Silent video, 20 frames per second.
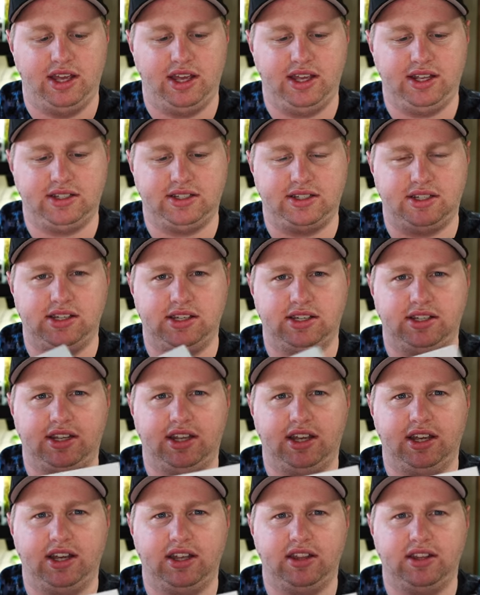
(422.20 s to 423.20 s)
is this
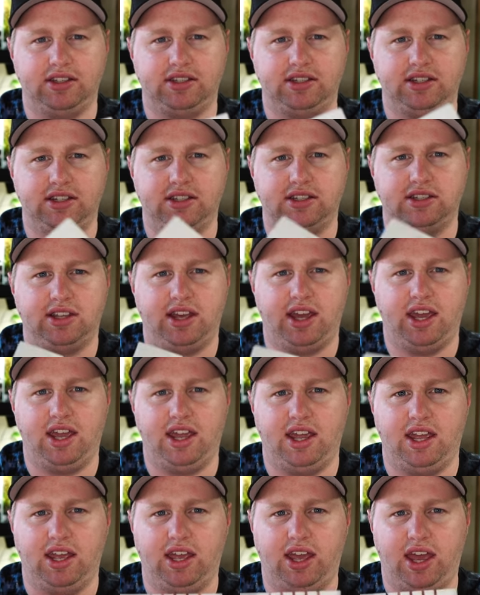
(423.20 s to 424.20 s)
here. This is
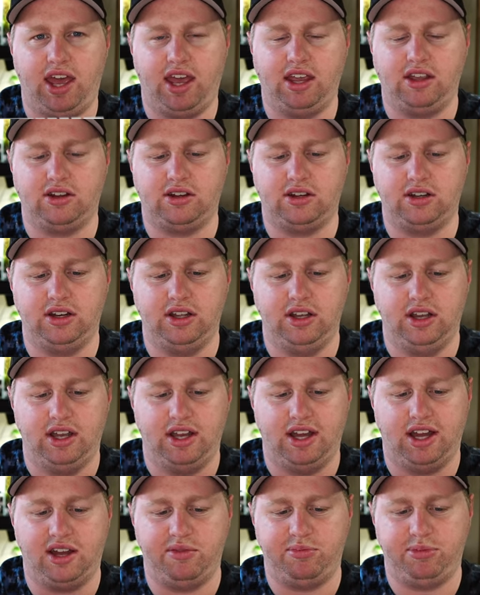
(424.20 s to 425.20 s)
a hang-on
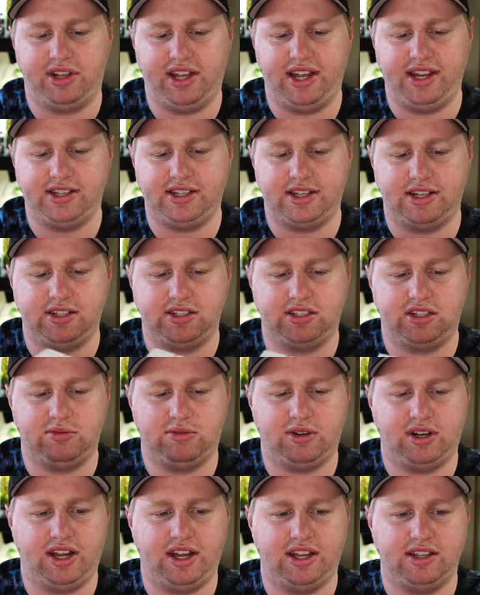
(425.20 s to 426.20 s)
planter. So
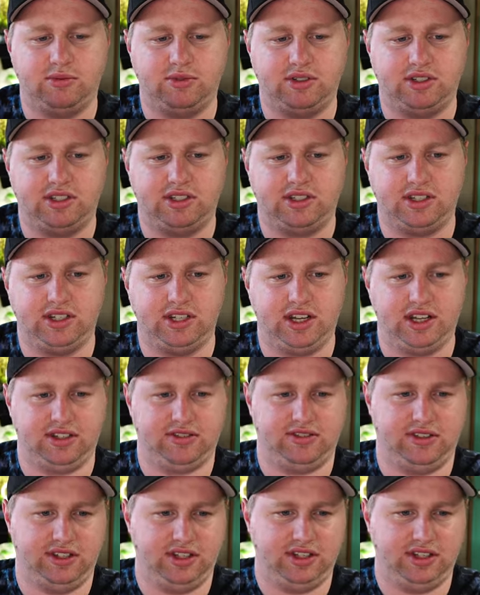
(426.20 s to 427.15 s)
what I would suggest for